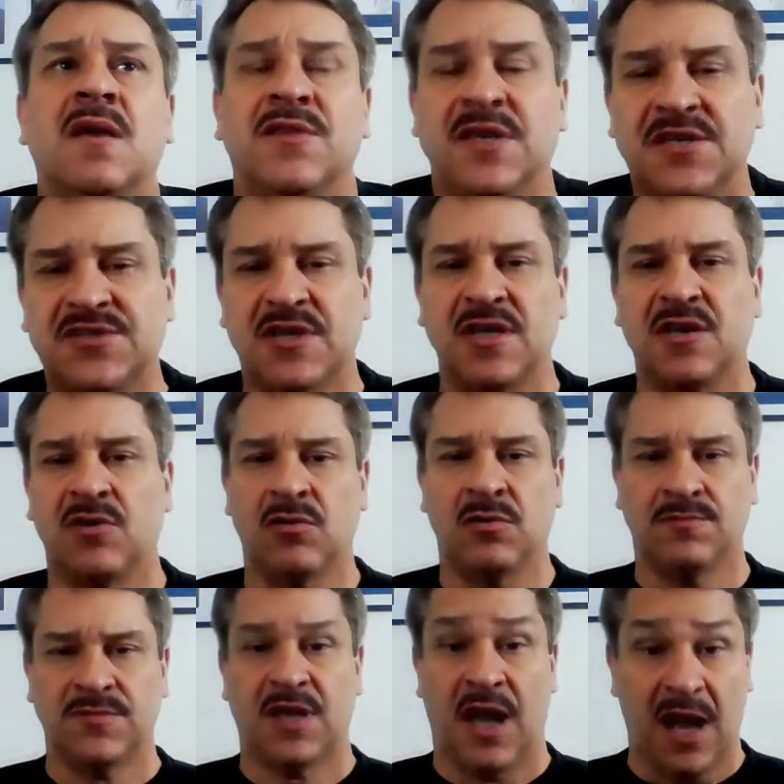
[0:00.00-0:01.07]
Then as a
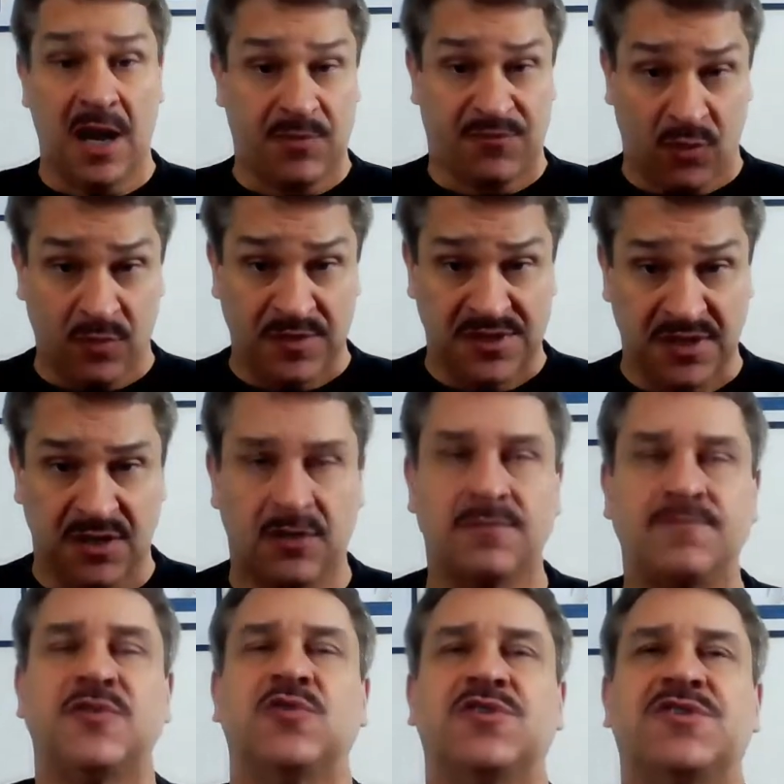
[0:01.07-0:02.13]
leader, a high-performance
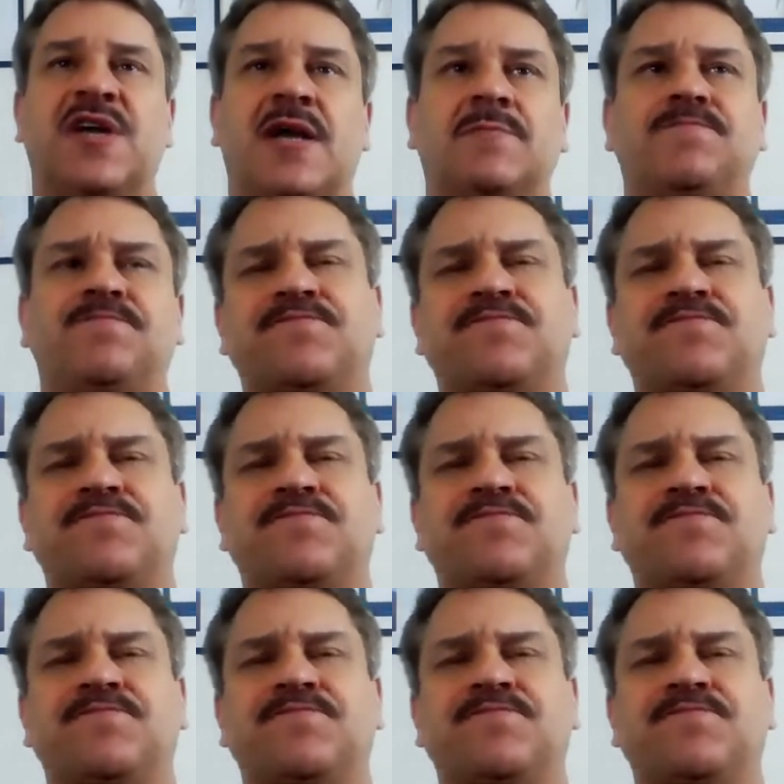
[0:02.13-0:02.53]
leader, you would say,